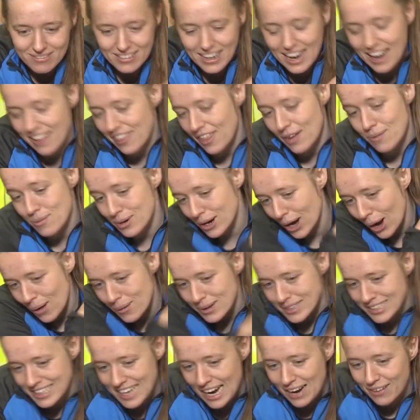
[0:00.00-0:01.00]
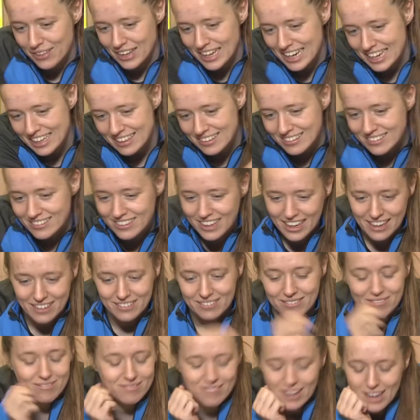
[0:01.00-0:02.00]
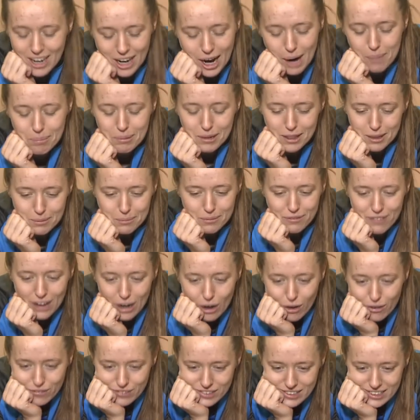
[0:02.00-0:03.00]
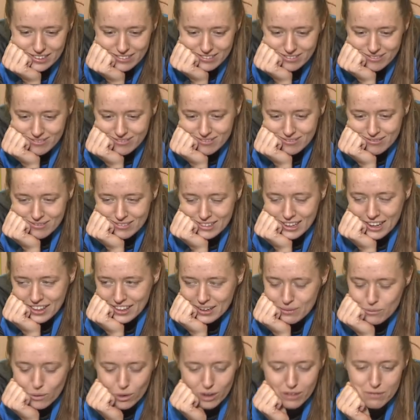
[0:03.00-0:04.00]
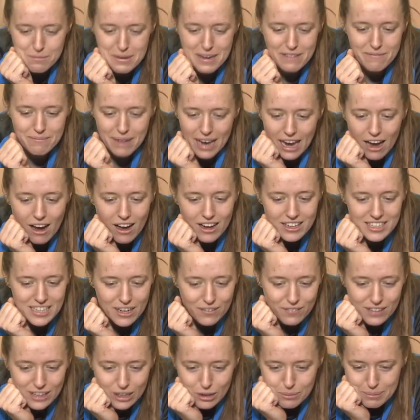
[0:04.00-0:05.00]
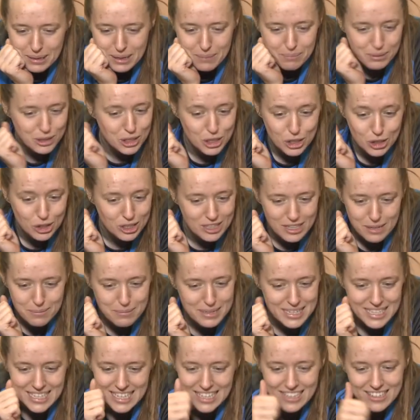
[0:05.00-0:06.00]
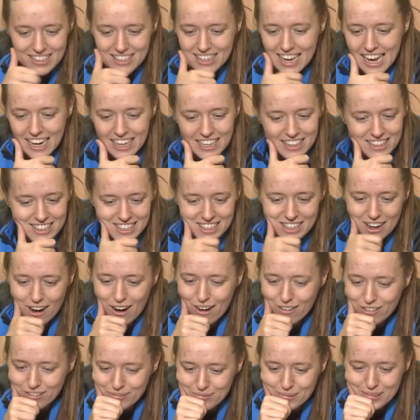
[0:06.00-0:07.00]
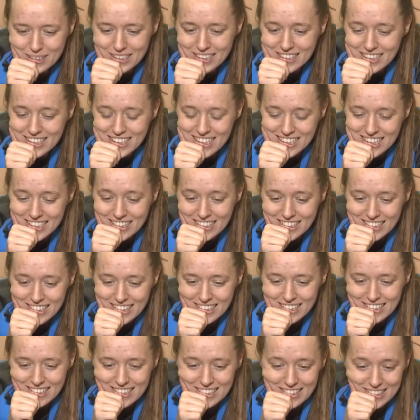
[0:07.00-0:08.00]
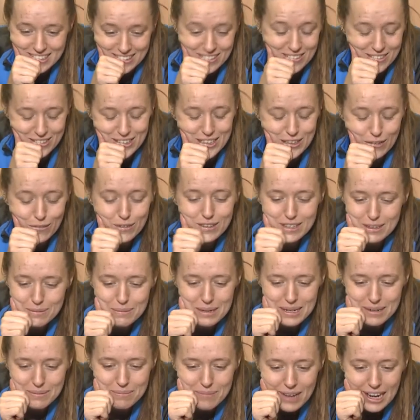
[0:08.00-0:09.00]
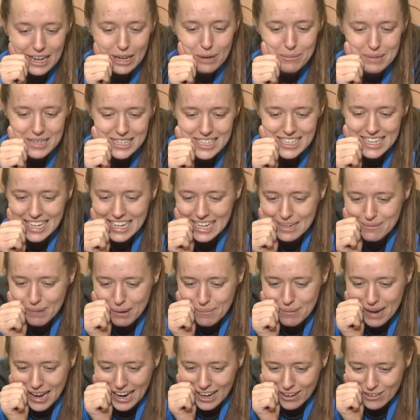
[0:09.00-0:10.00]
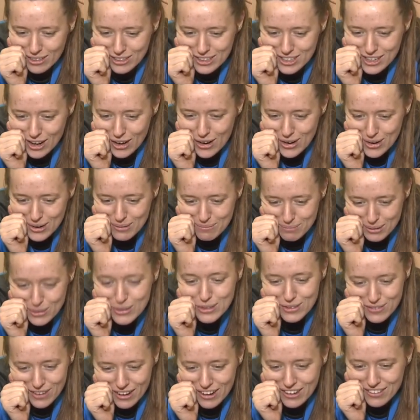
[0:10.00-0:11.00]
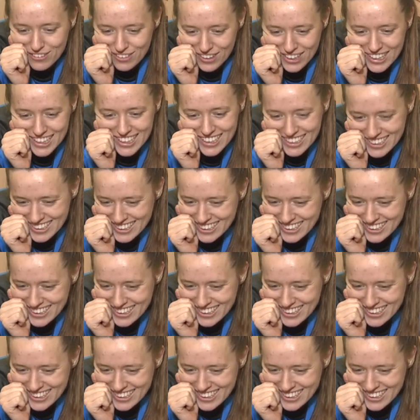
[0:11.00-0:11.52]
And they were going down the hill and a couple of them fell off and I think one of them even may have hurt herself a little bit, but she couldn't admit it to any of the staff because she'd obviously been a little bit silly by playing on snow, but it was very funny.